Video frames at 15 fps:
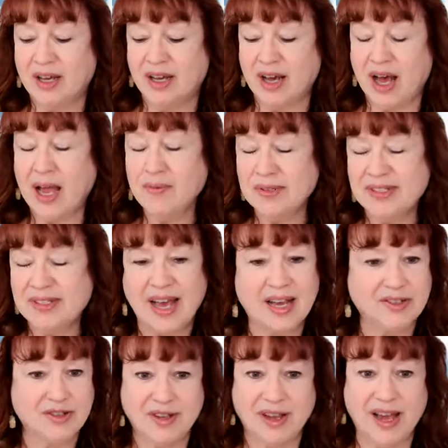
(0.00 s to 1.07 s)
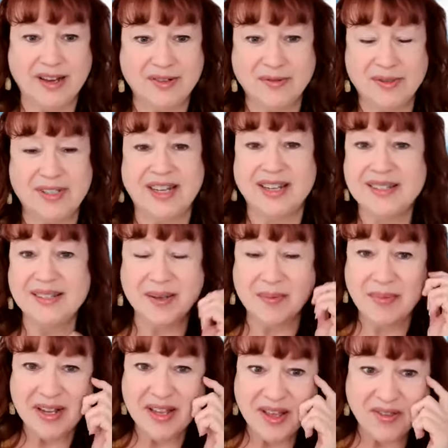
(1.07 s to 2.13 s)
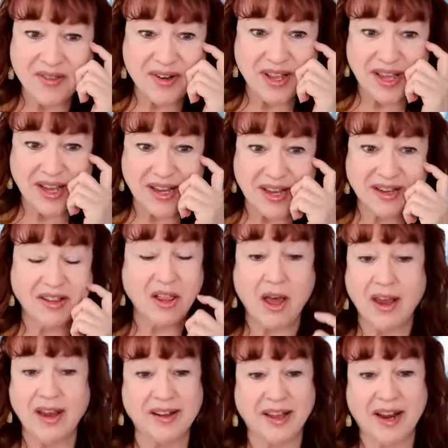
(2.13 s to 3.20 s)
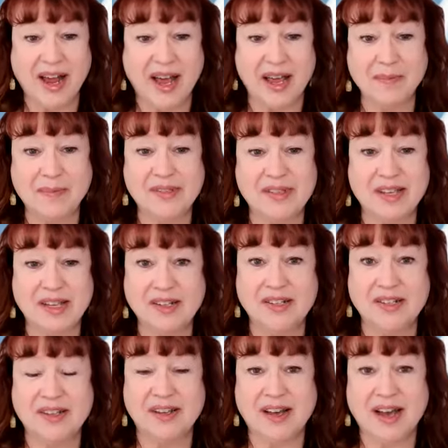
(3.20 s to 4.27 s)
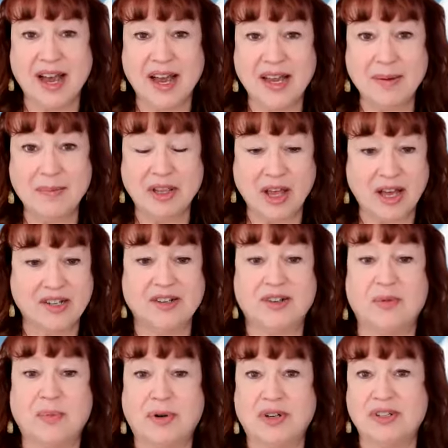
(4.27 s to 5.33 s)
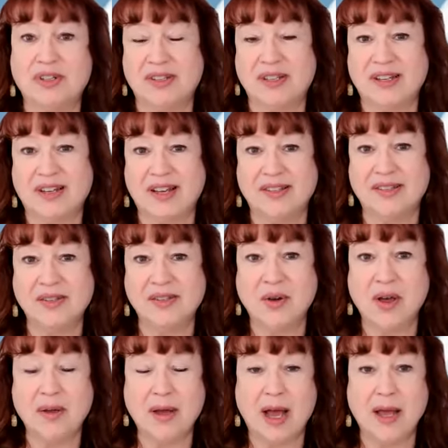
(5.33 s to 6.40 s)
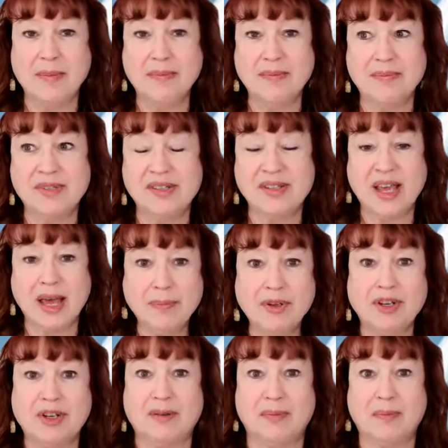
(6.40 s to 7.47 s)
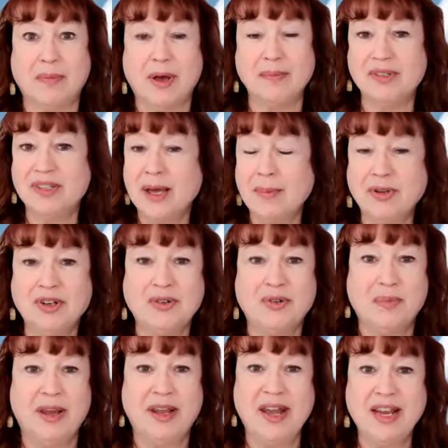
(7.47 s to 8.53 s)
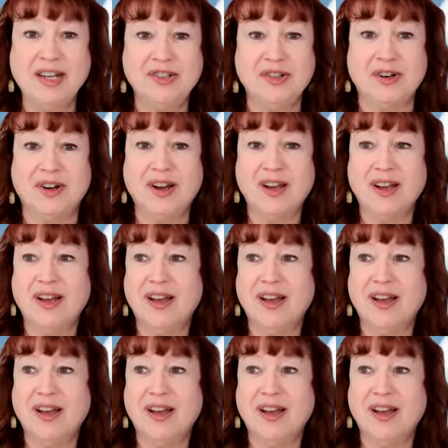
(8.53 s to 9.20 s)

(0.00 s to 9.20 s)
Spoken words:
I was telling somebody the other day, a client, like, I am a logical person. And so I'm skeptical by nature.